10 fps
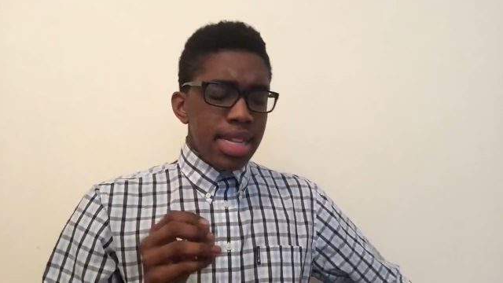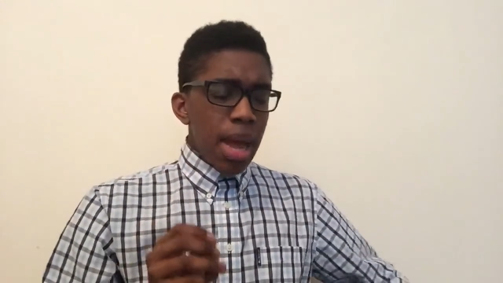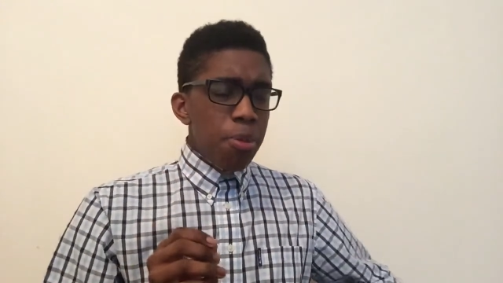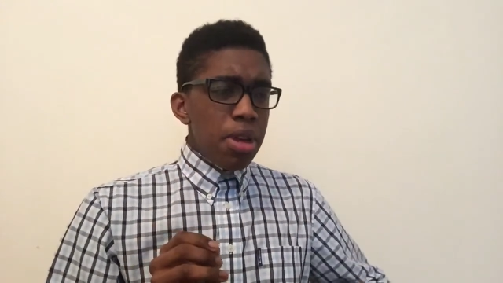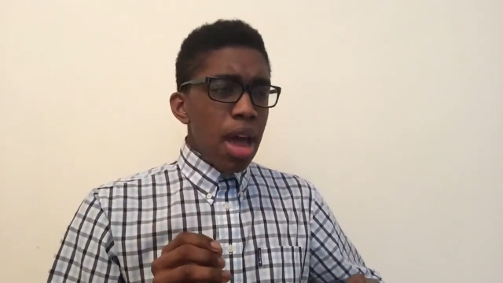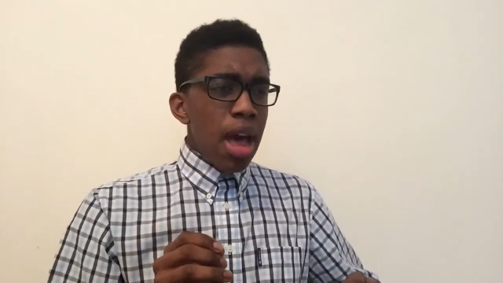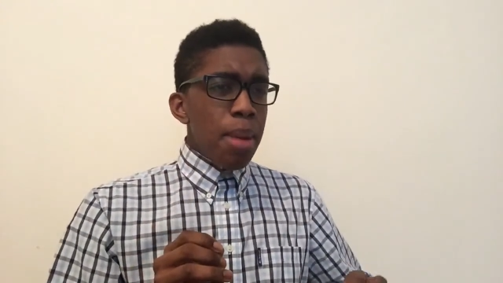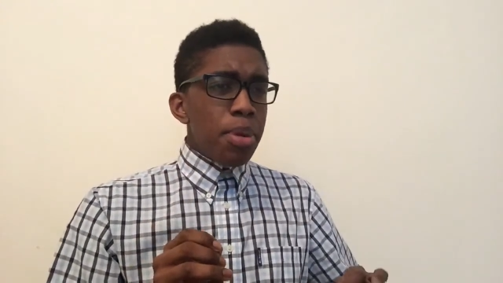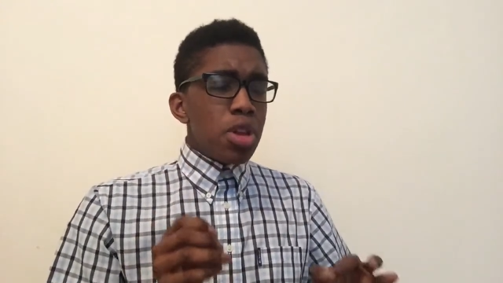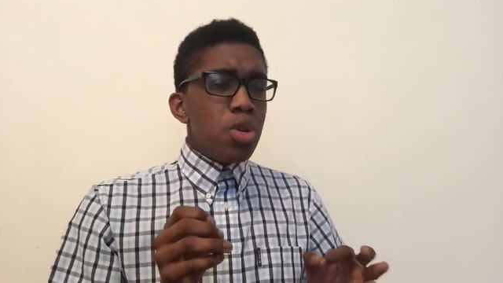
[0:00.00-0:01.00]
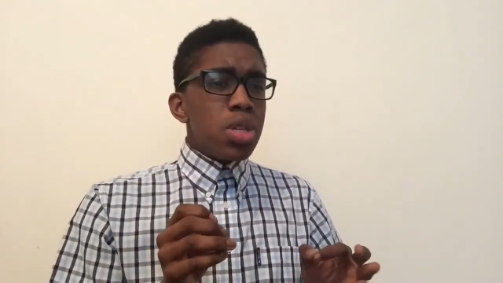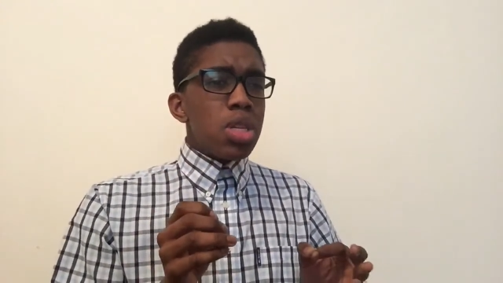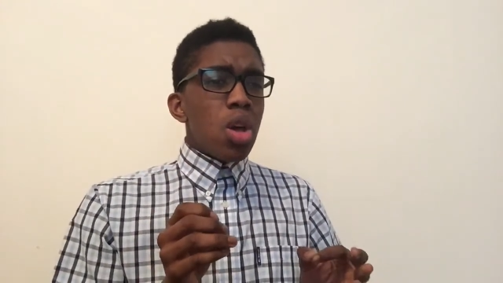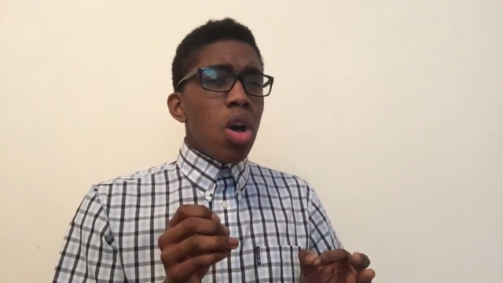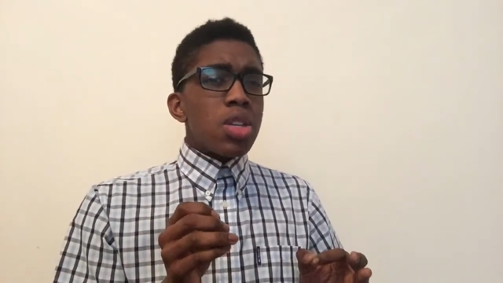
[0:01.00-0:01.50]
Dab Rehab
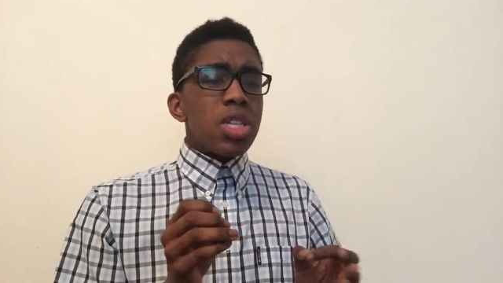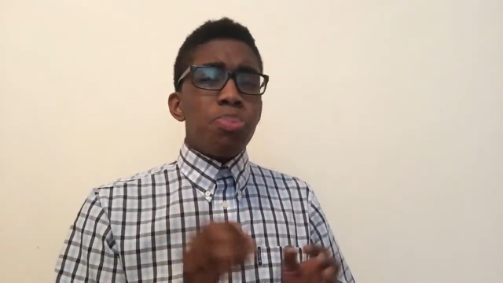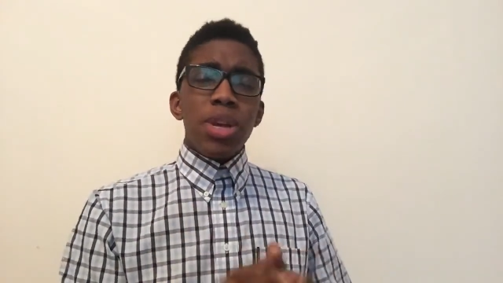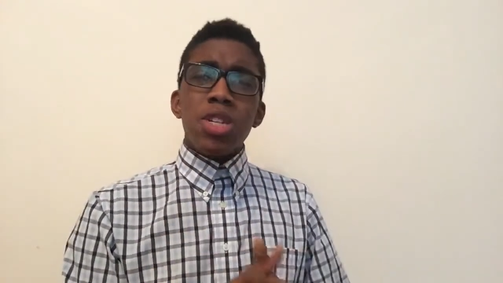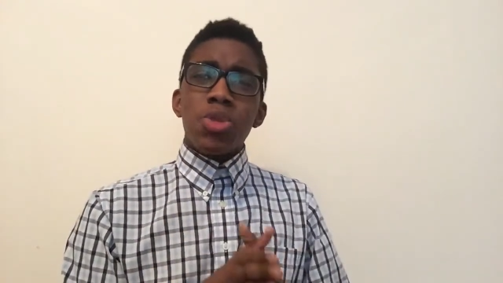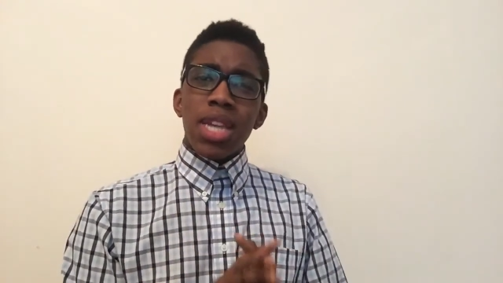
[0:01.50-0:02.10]
uses our special